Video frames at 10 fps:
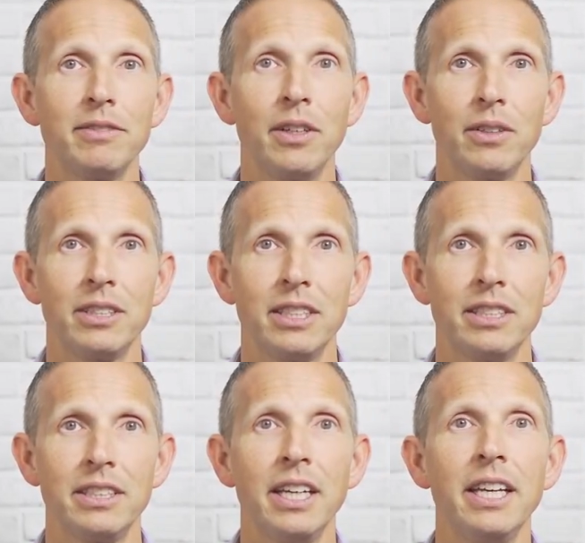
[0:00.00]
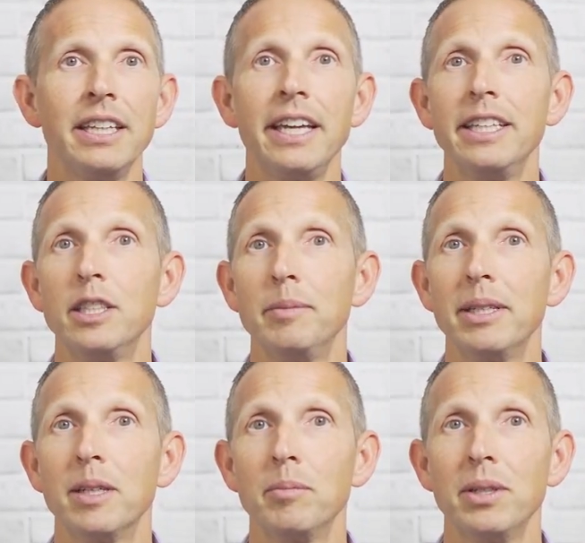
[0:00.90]
of notices that need to be
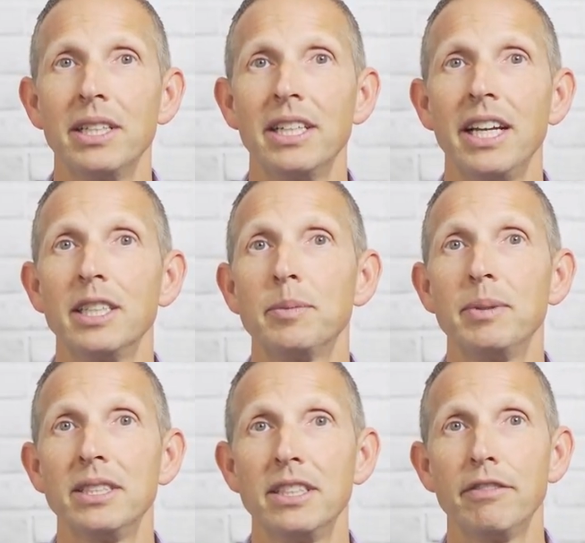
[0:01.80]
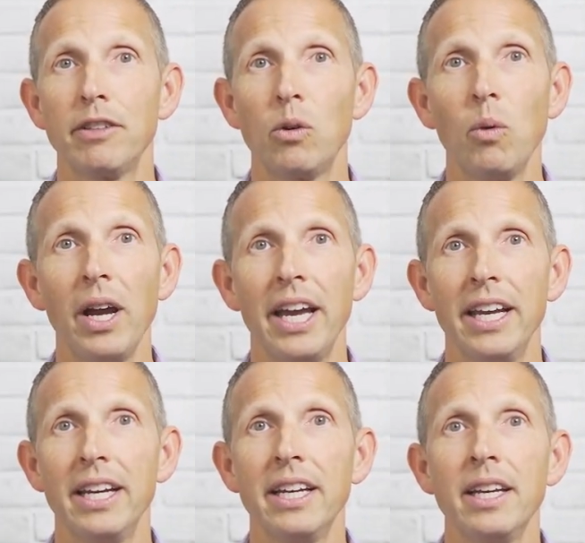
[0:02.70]
completed a specific
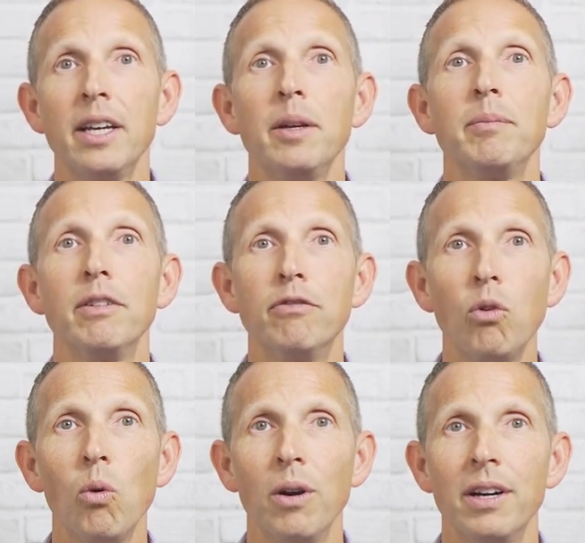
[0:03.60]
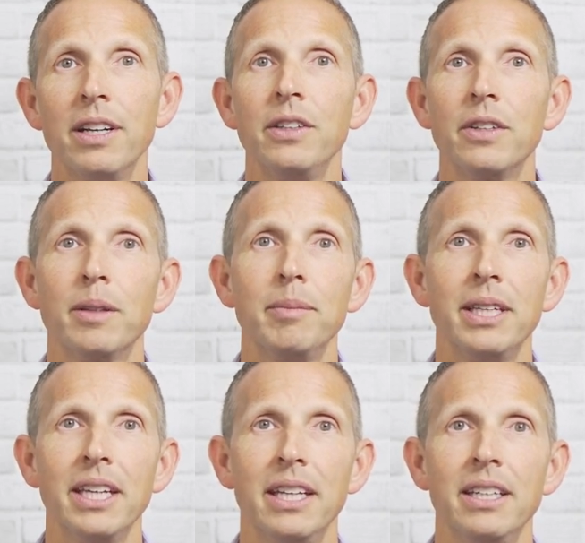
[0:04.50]
way before you can
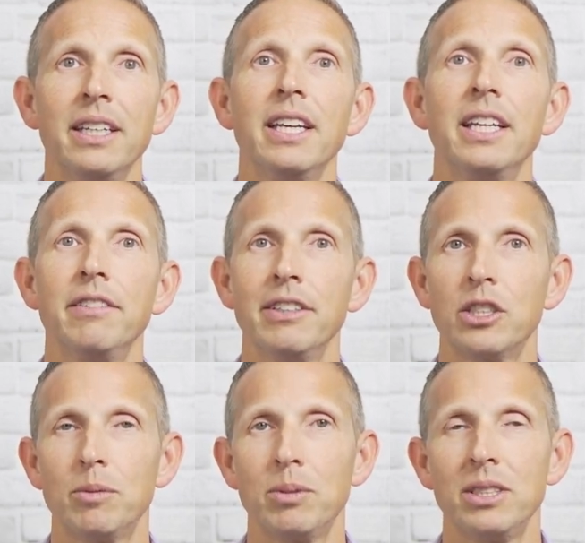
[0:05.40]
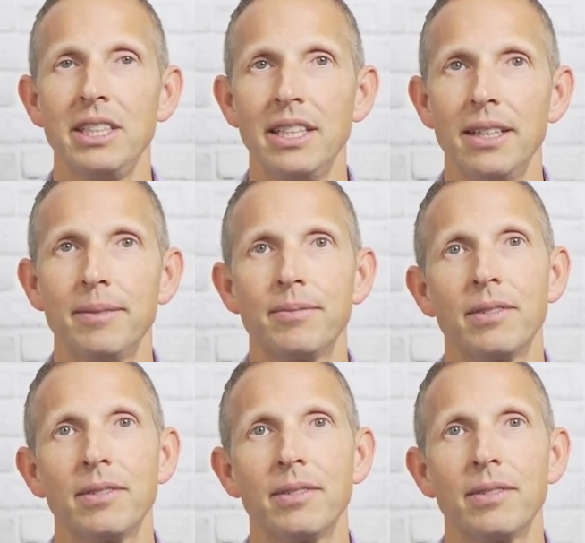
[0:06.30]
begin an eviction proceeding.